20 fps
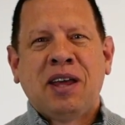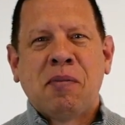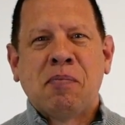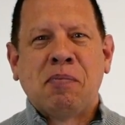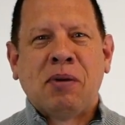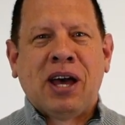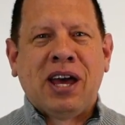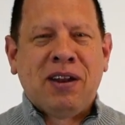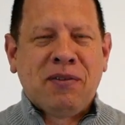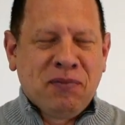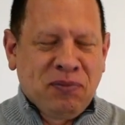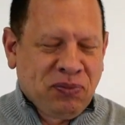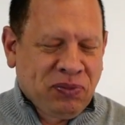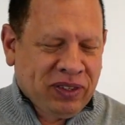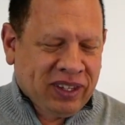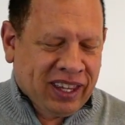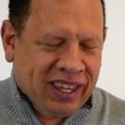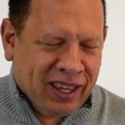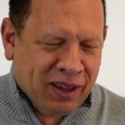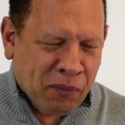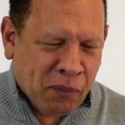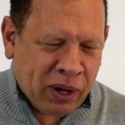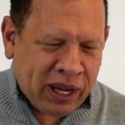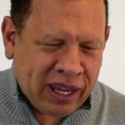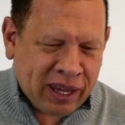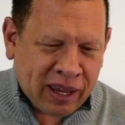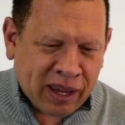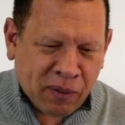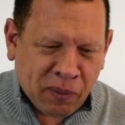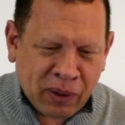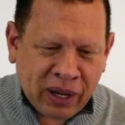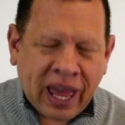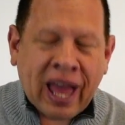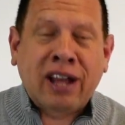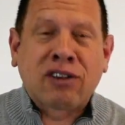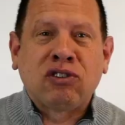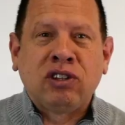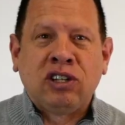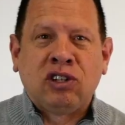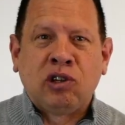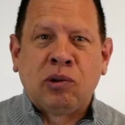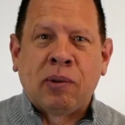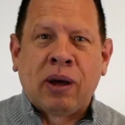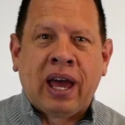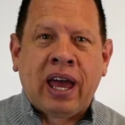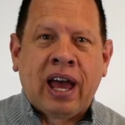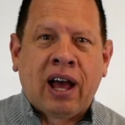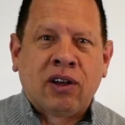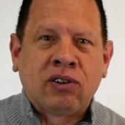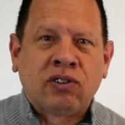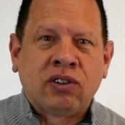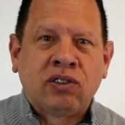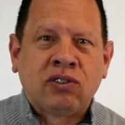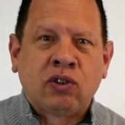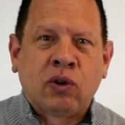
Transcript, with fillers: But we, we actually do buy houses.